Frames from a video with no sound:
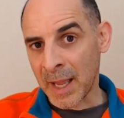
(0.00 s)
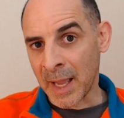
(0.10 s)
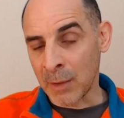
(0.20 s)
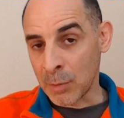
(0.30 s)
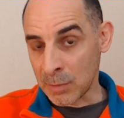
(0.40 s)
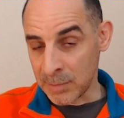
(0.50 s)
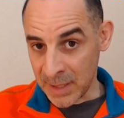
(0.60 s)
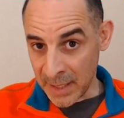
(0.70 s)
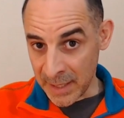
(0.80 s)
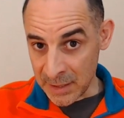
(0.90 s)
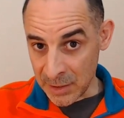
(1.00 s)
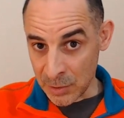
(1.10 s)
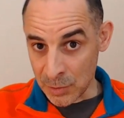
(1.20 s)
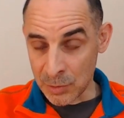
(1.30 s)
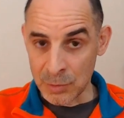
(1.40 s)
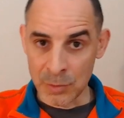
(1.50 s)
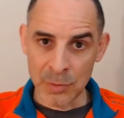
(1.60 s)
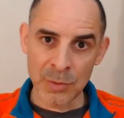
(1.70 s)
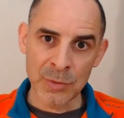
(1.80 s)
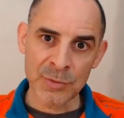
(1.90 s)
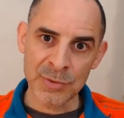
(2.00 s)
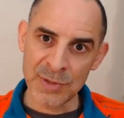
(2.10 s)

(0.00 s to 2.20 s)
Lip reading: I will be guiding you to